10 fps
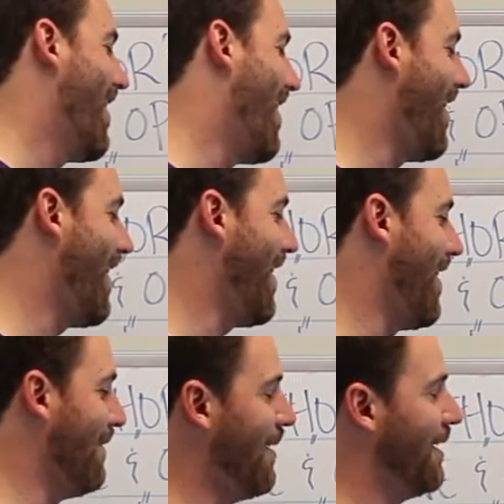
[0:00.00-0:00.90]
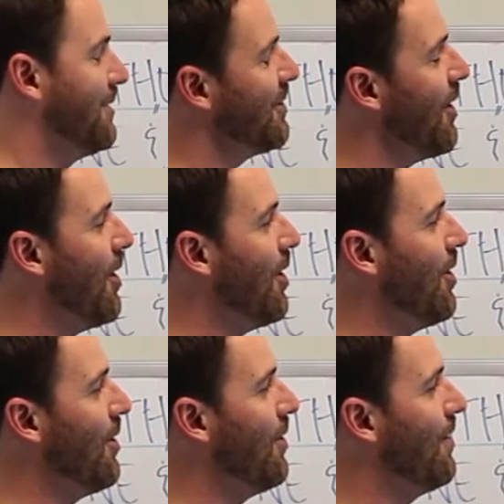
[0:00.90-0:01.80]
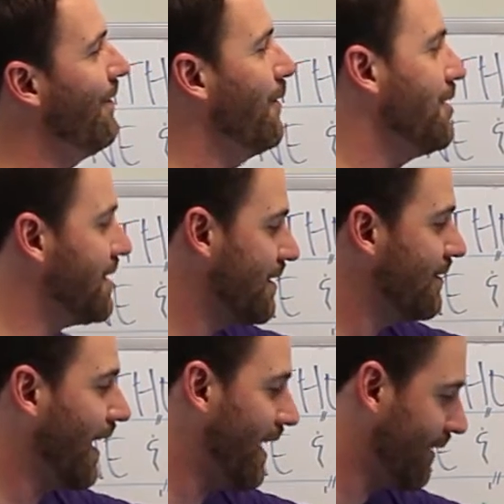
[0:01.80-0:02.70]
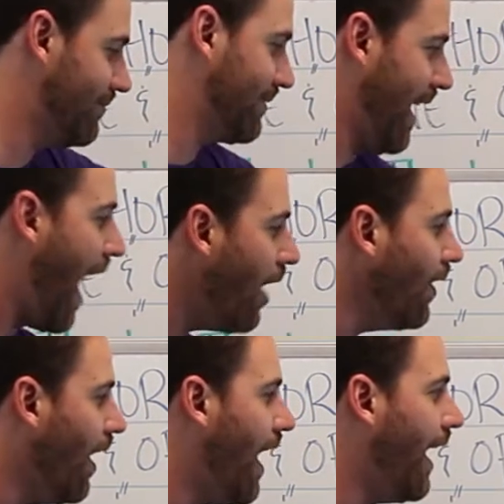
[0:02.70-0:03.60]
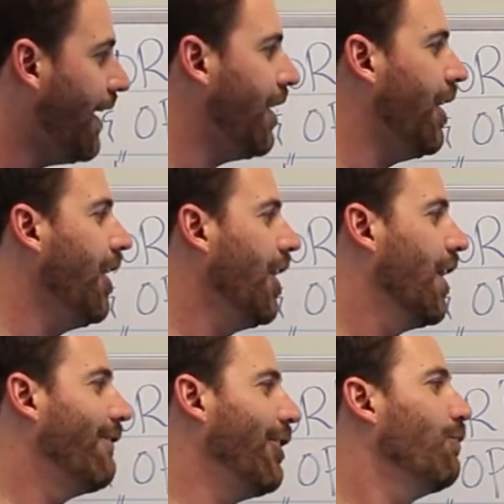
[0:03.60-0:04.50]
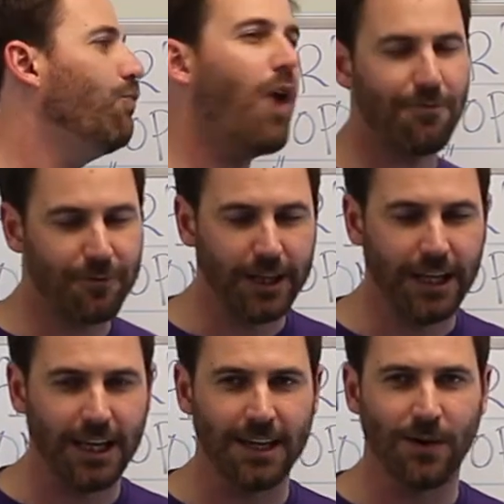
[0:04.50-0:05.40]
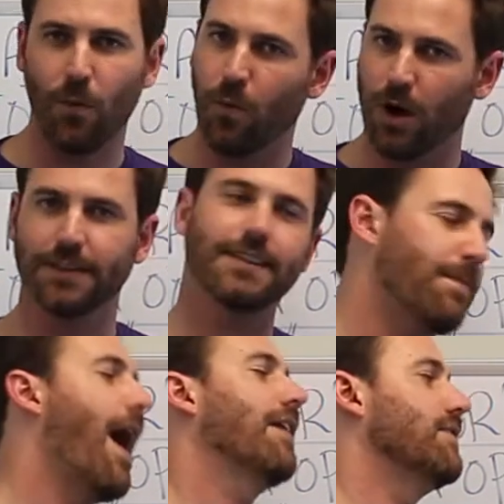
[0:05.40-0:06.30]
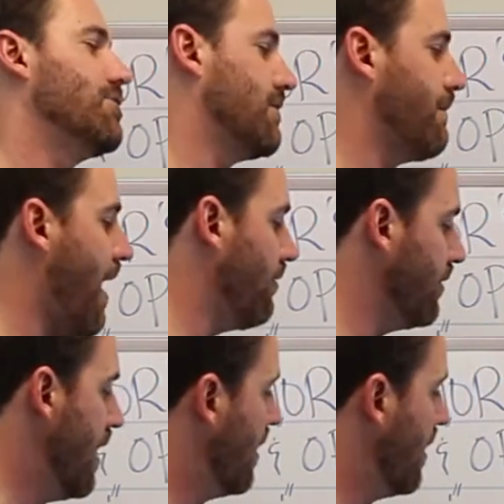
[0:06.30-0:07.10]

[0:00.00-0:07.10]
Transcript: Um, so first, I outlined very roughly what this passage is about.